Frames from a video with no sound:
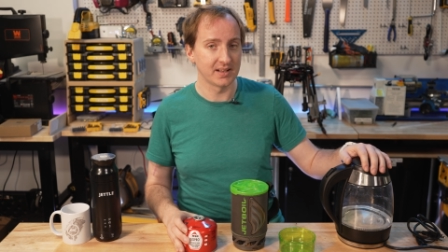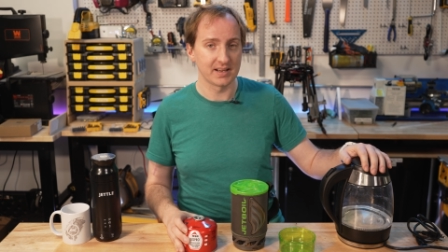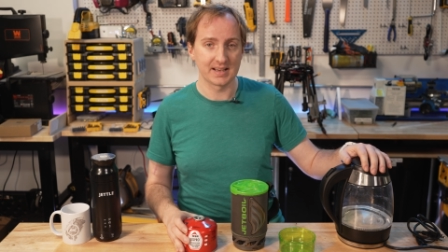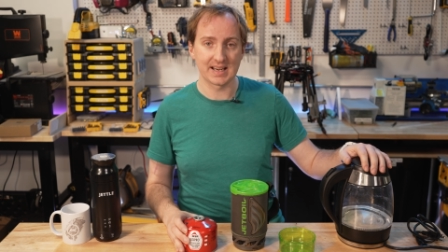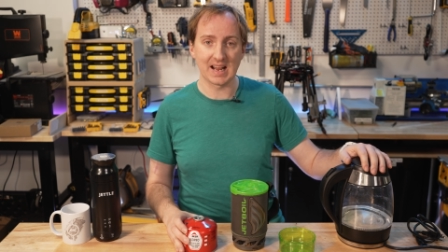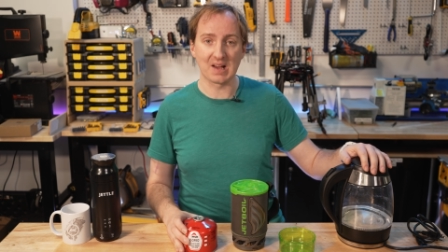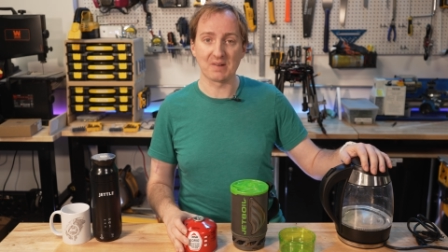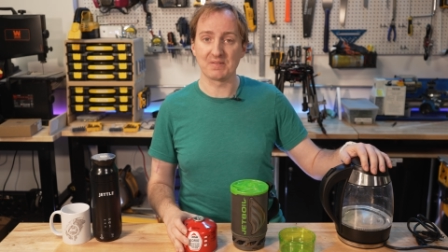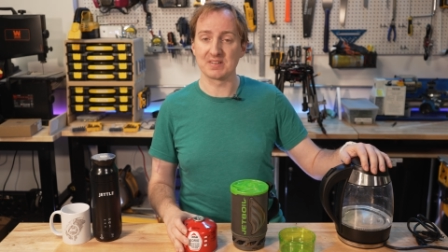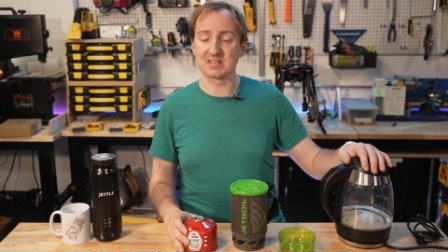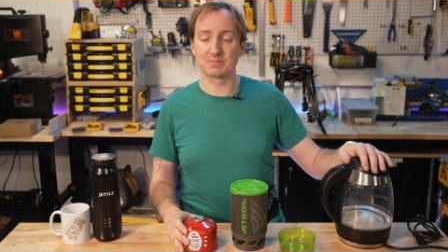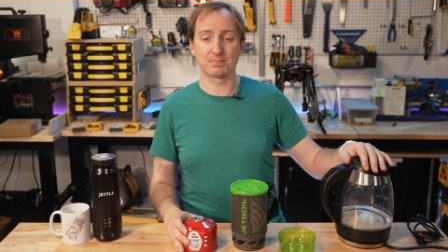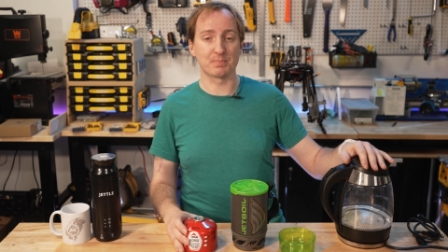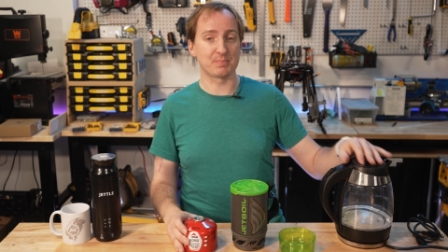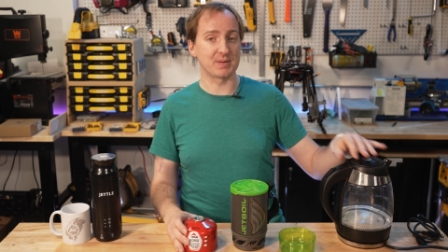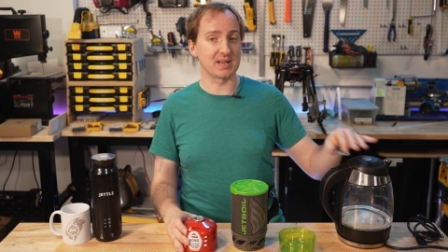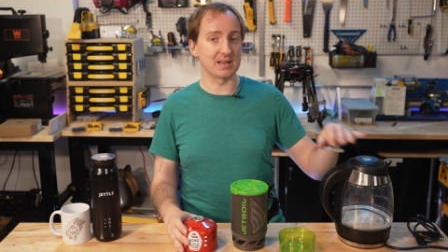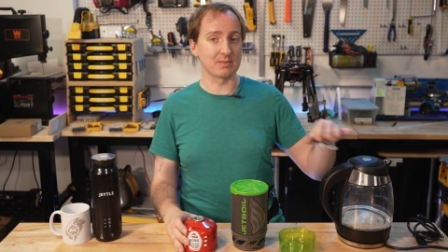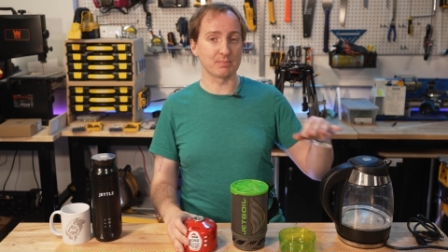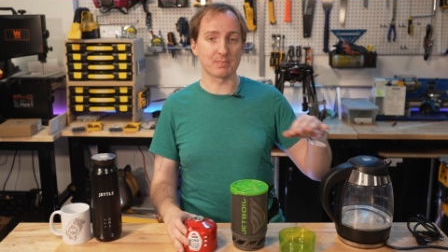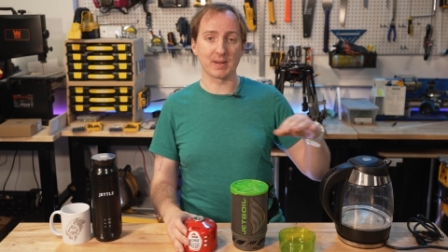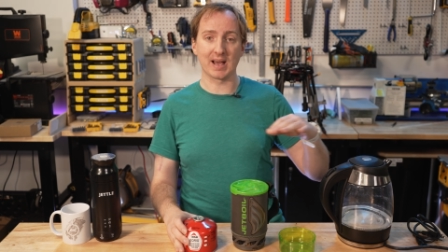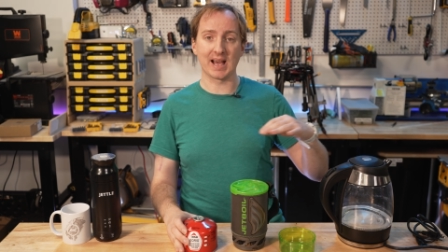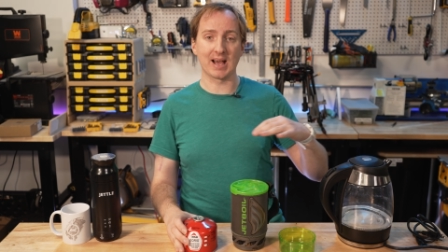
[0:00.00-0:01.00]
Now, if it's
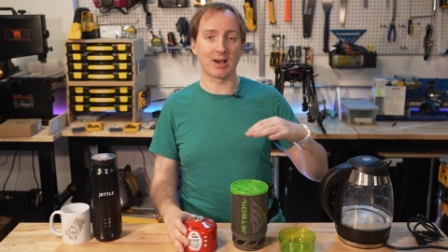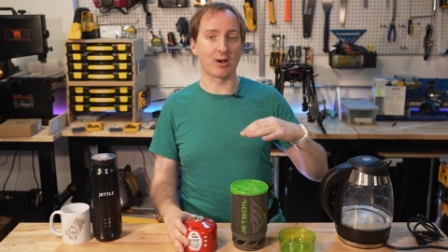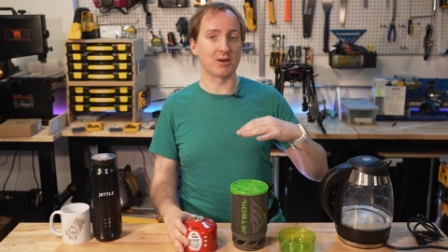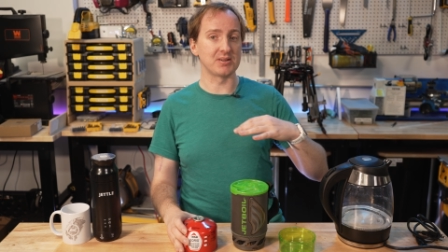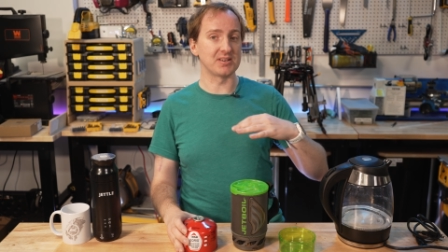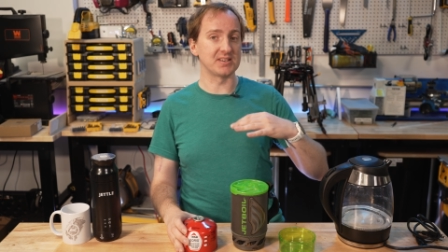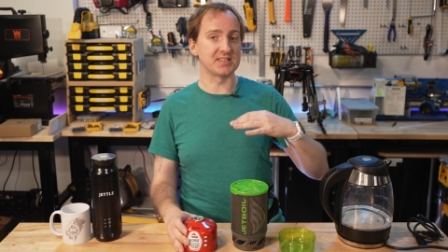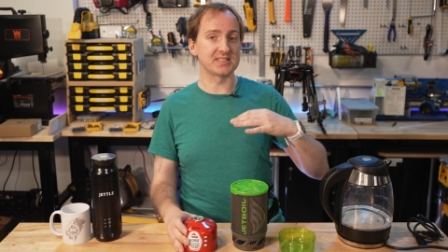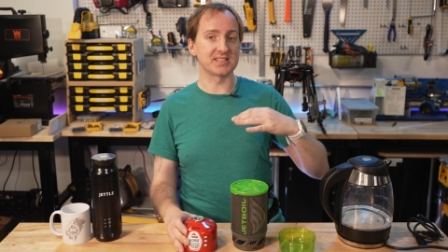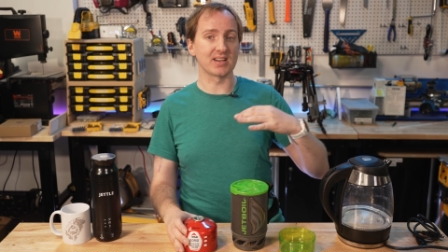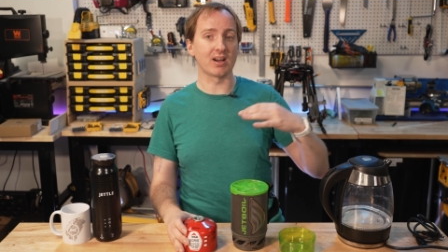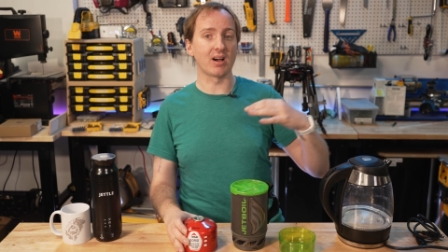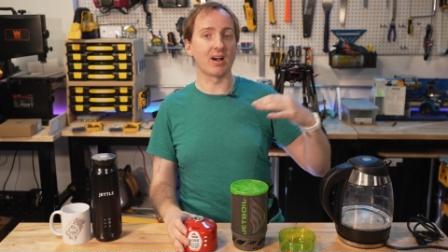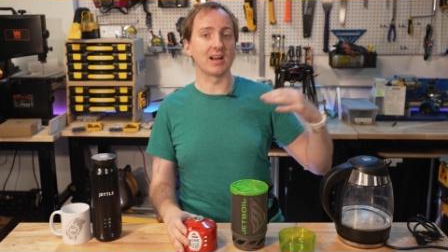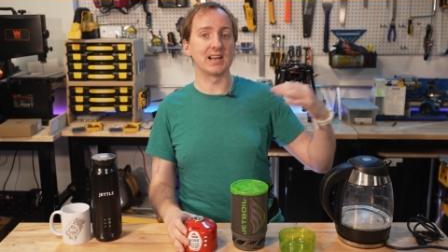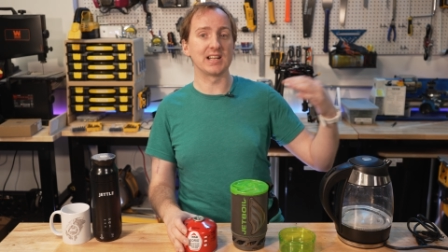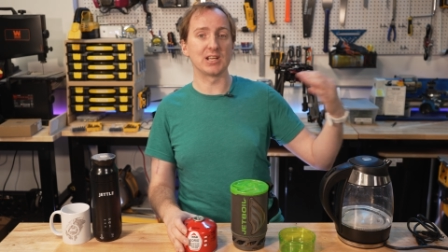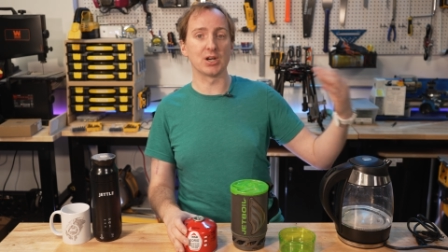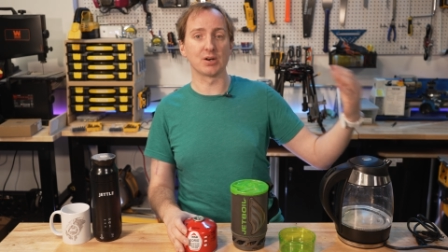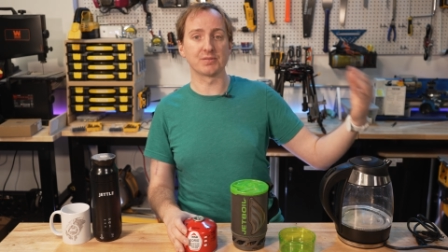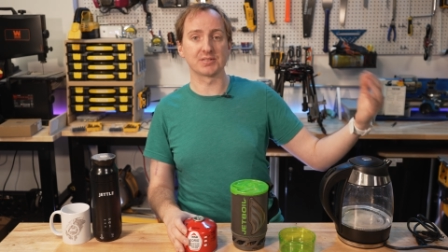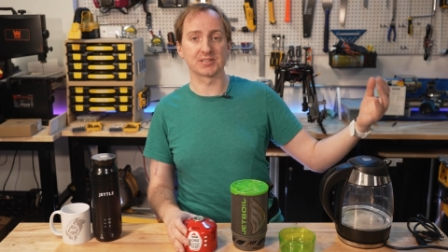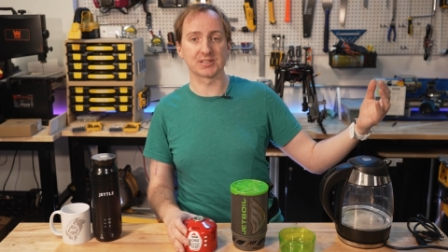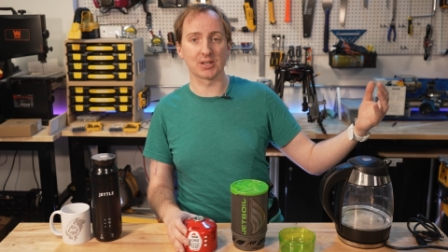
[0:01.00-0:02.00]
being powered entirely
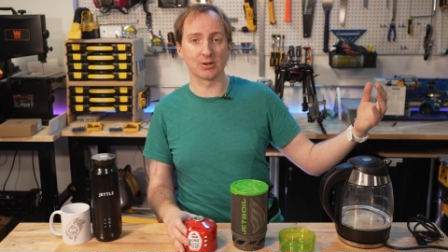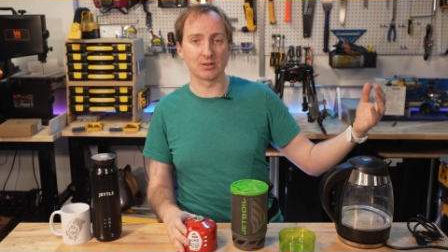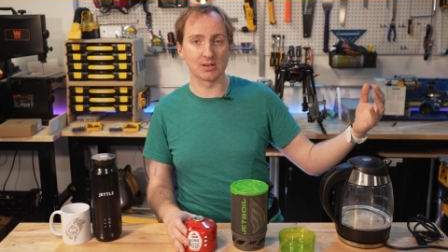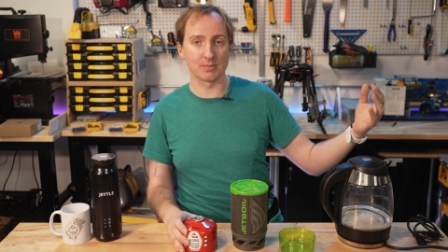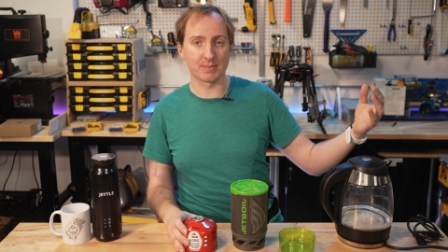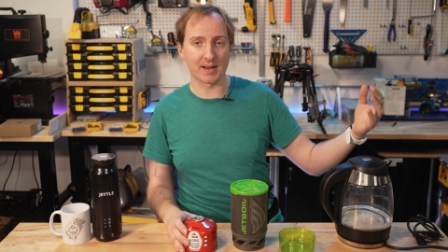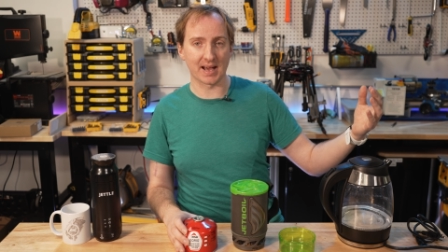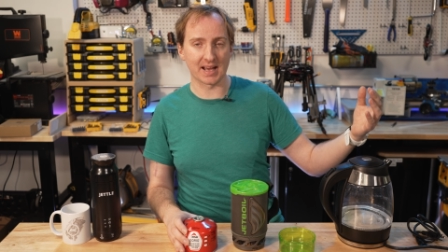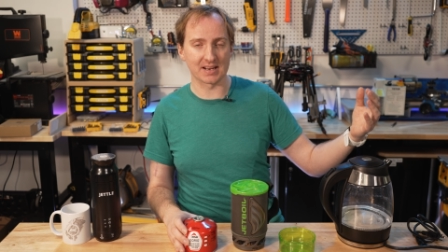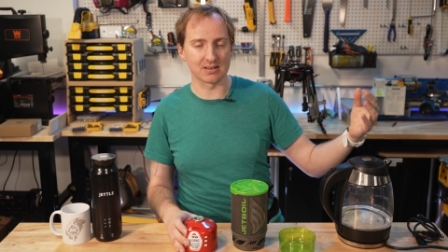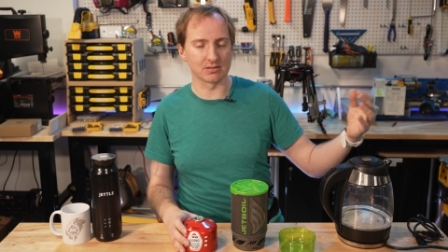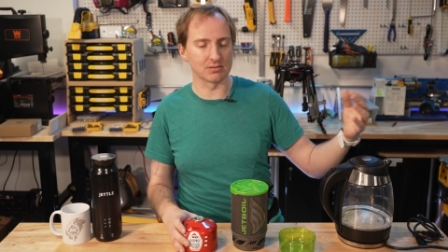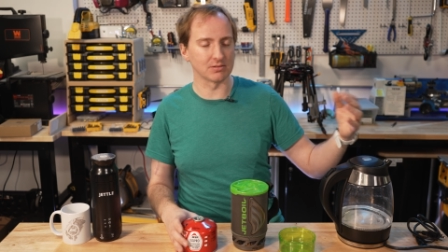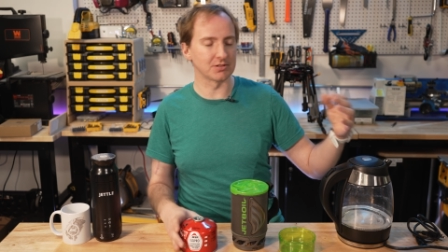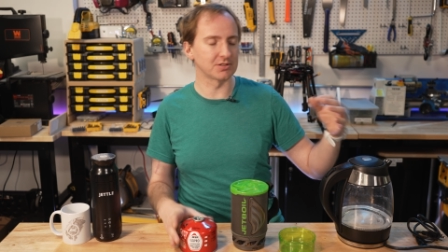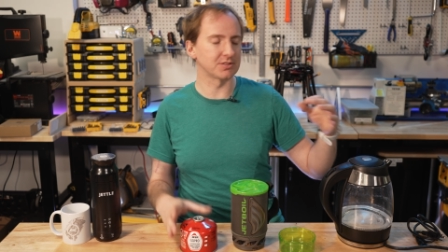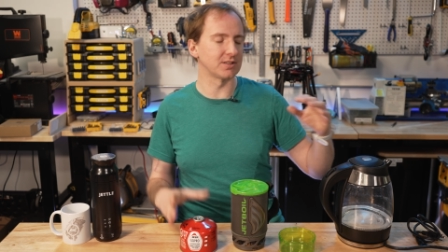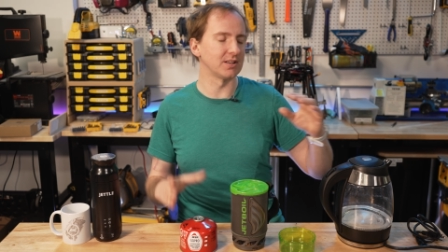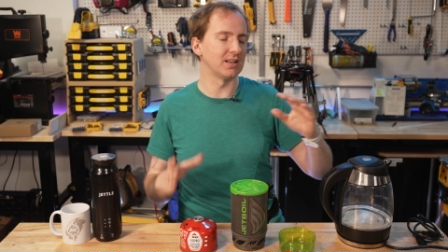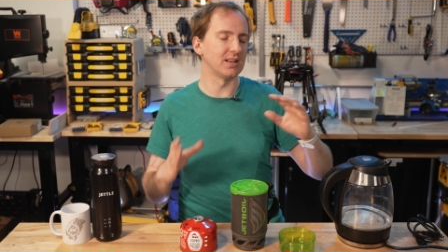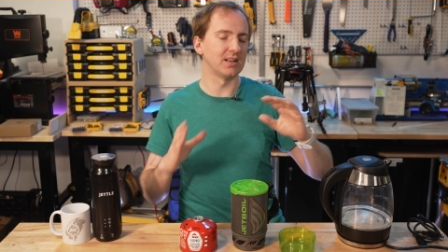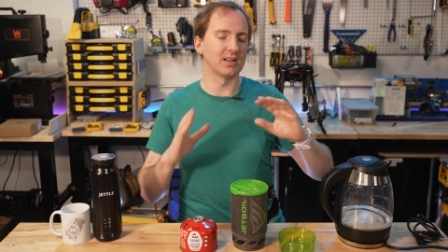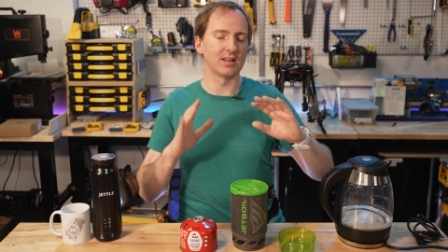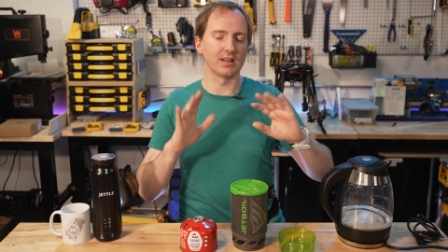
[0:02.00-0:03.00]
off solar panels,
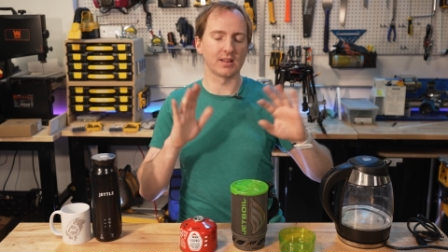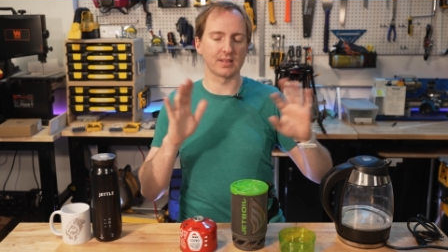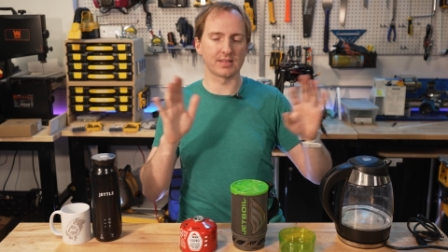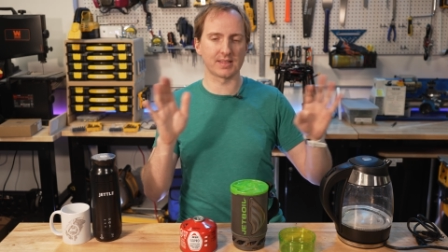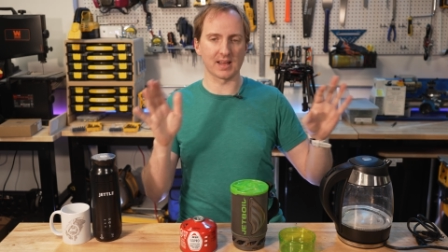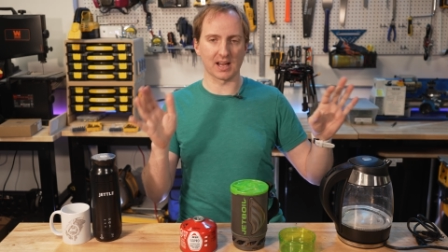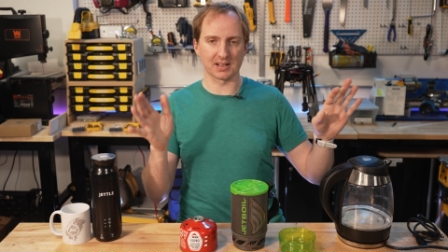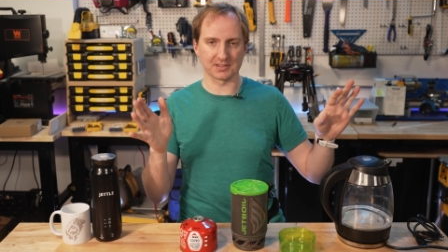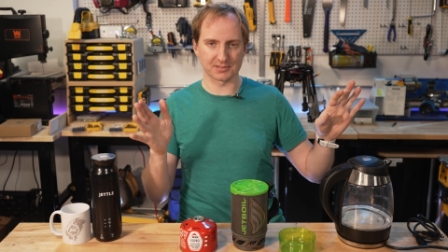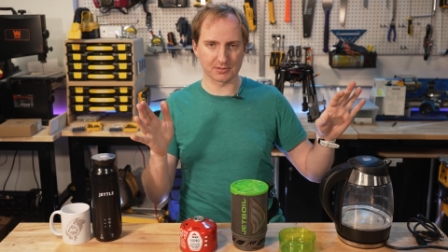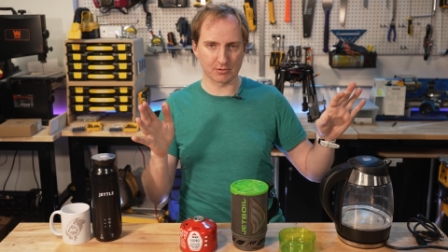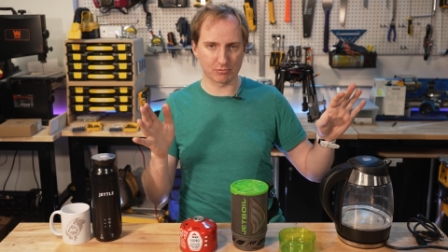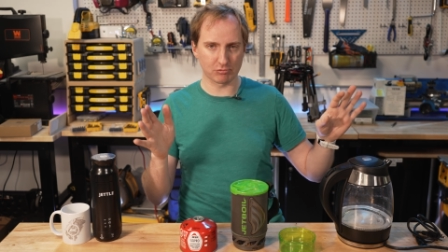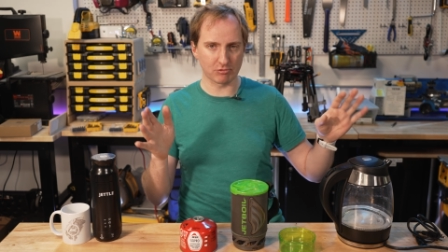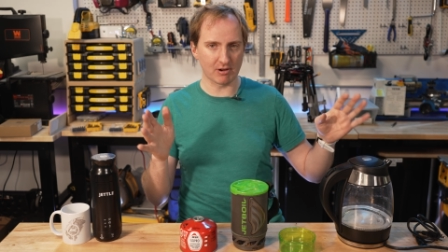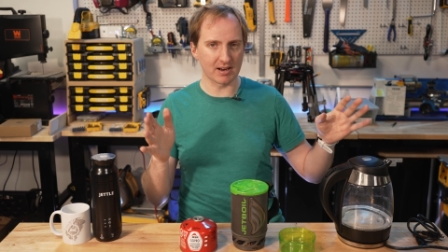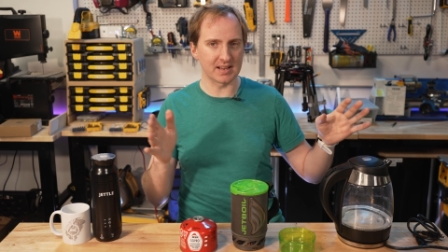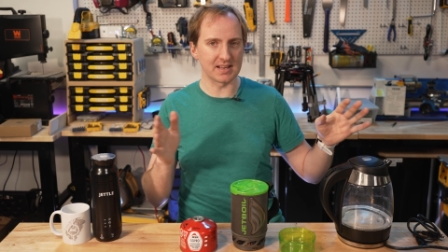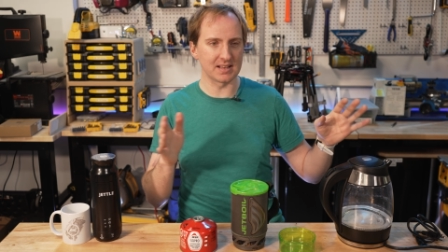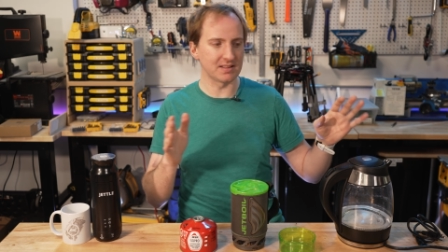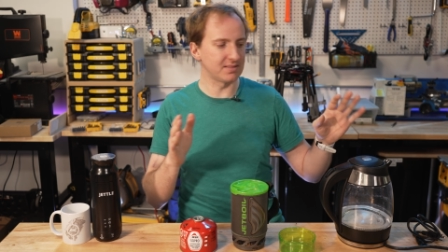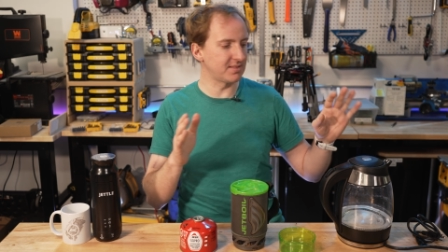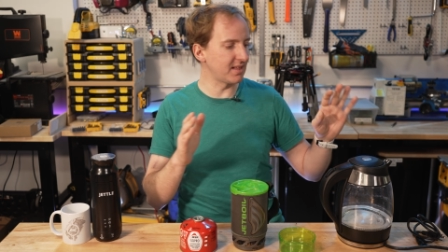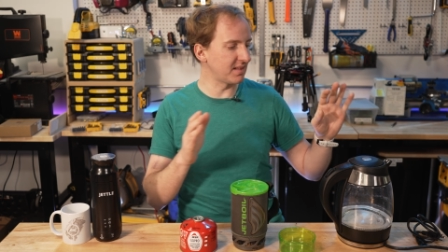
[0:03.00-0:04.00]
that's great.